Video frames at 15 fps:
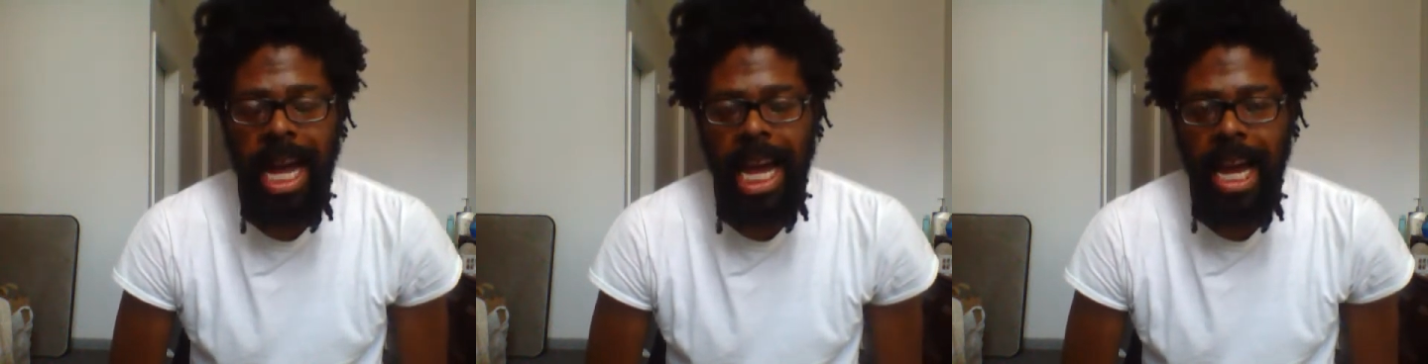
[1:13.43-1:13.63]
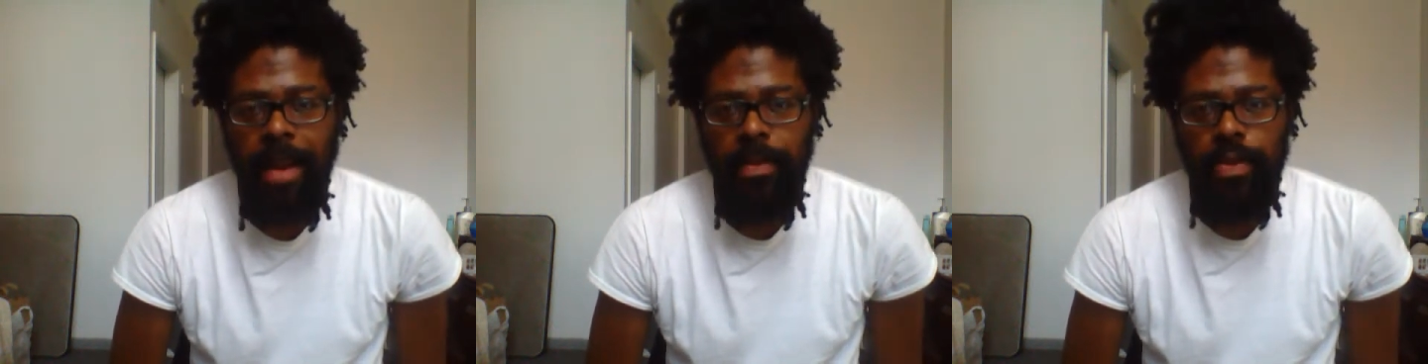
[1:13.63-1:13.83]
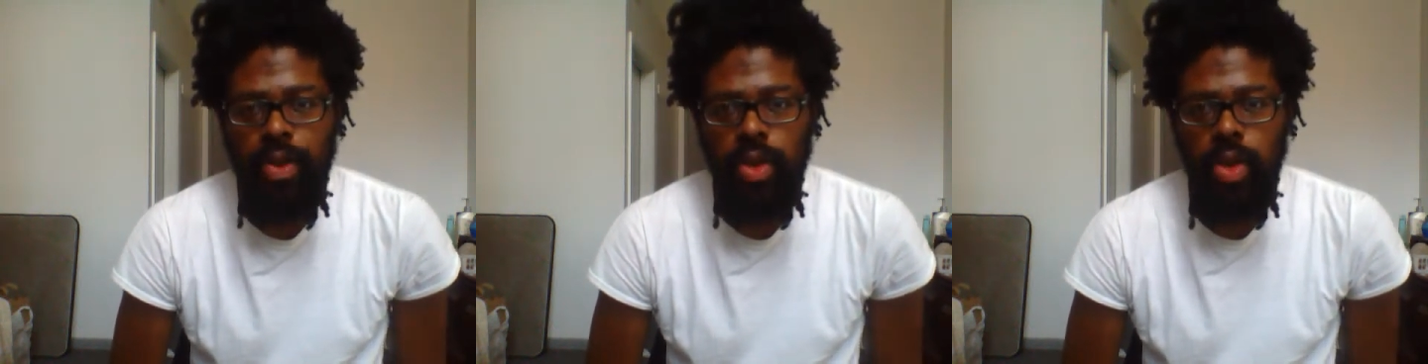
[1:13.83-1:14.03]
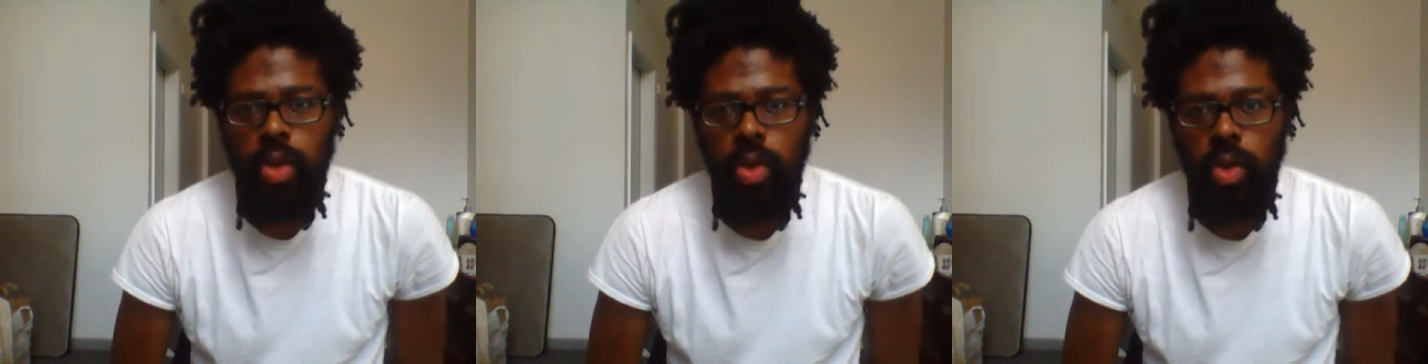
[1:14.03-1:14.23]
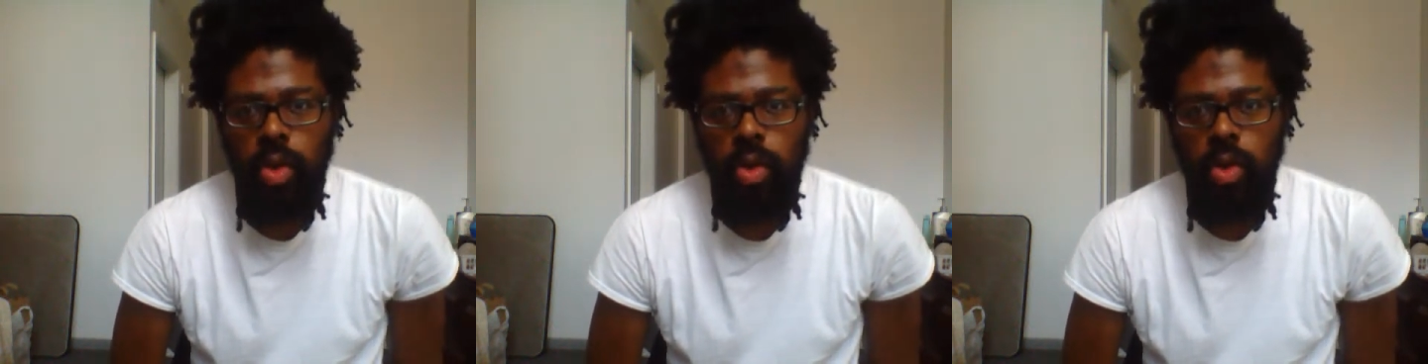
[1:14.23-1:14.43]
have
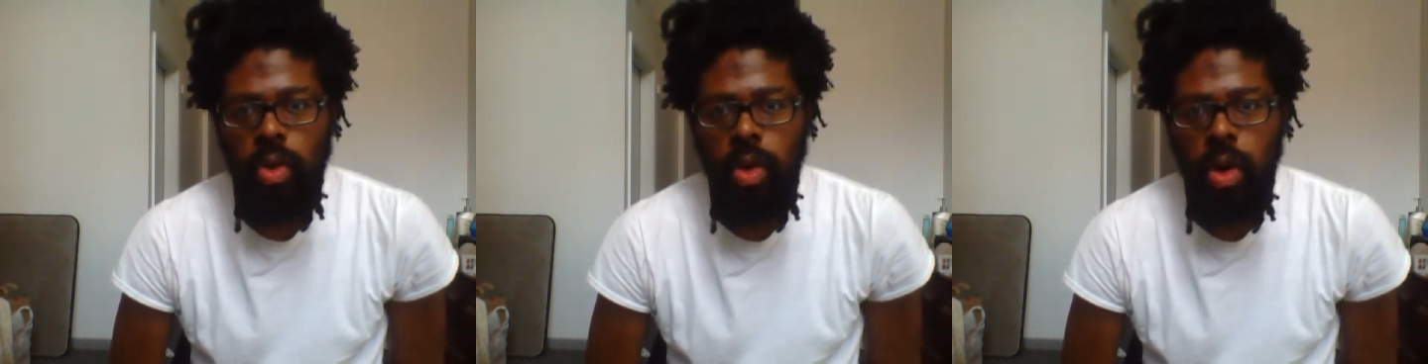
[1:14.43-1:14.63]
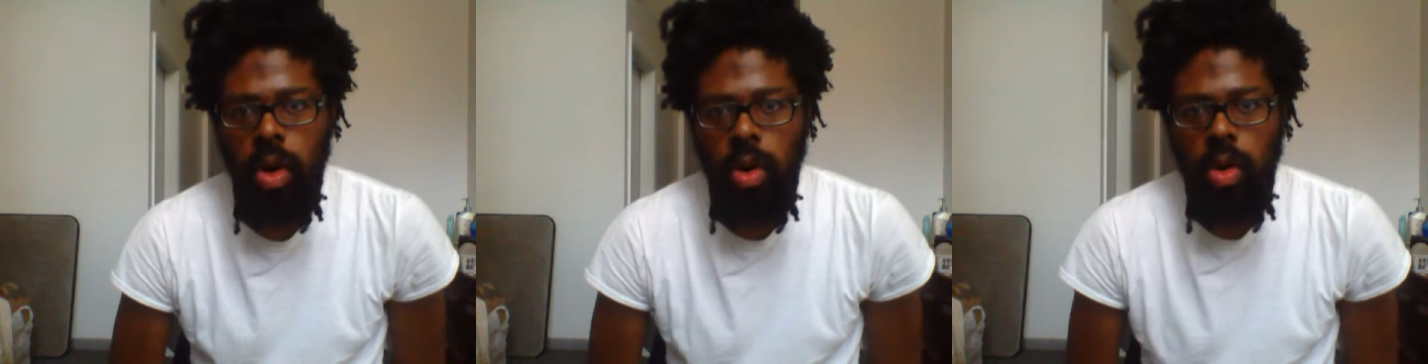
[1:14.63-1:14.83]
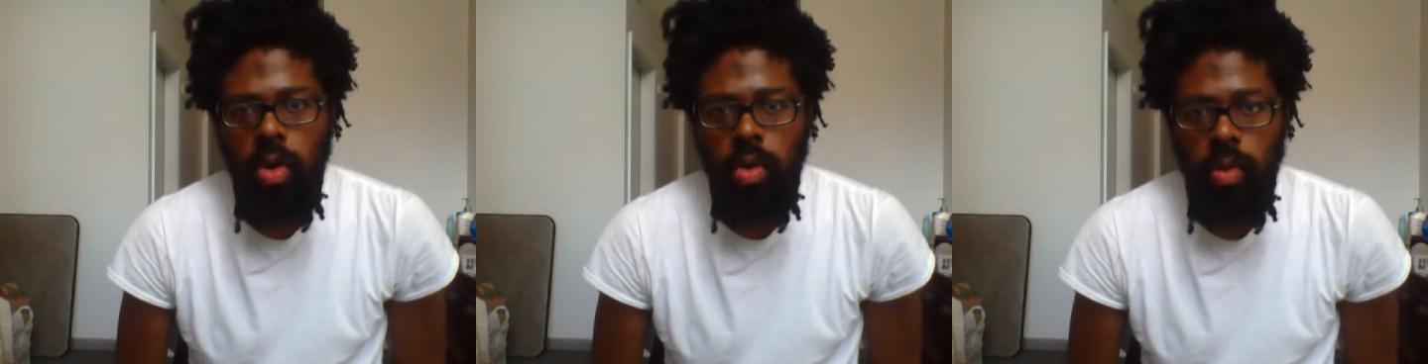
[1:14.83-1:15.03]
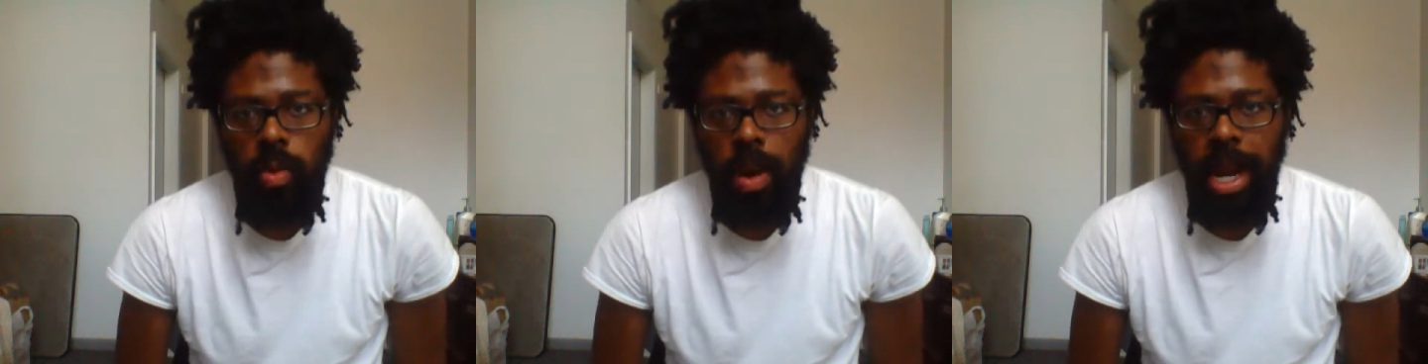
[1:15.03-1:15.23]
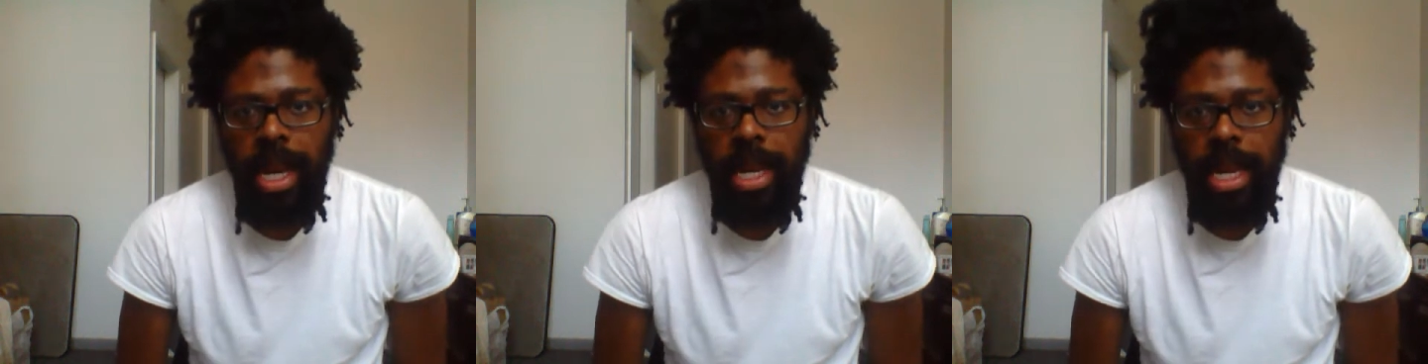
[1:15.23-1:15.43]
to
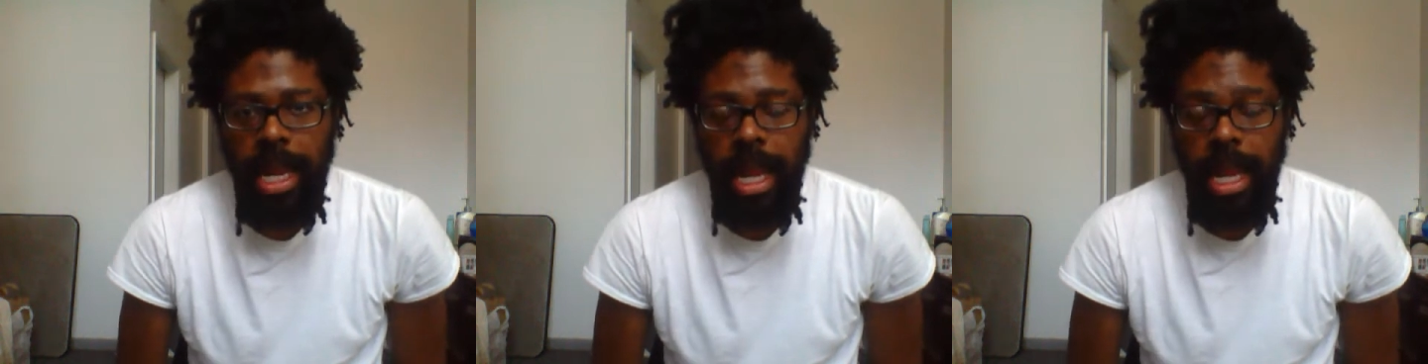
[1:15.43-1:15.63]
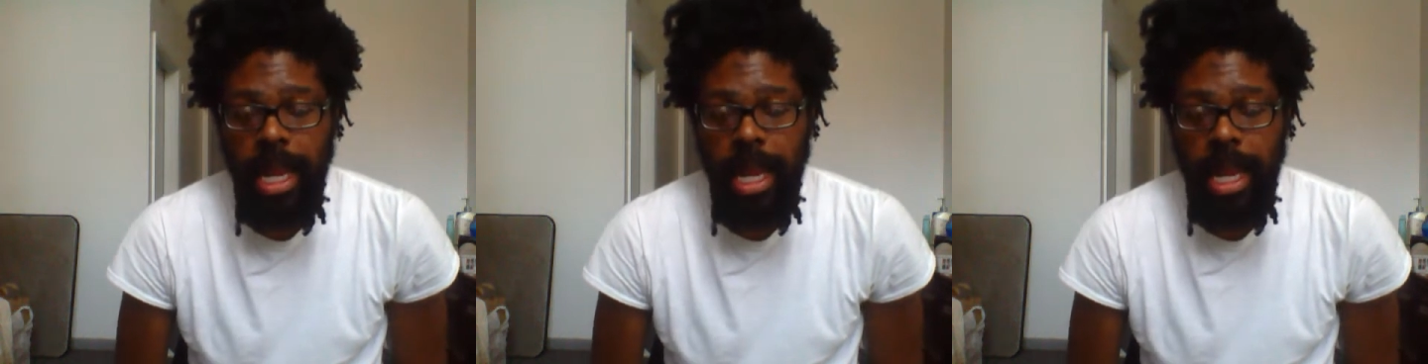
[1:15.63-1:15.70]
write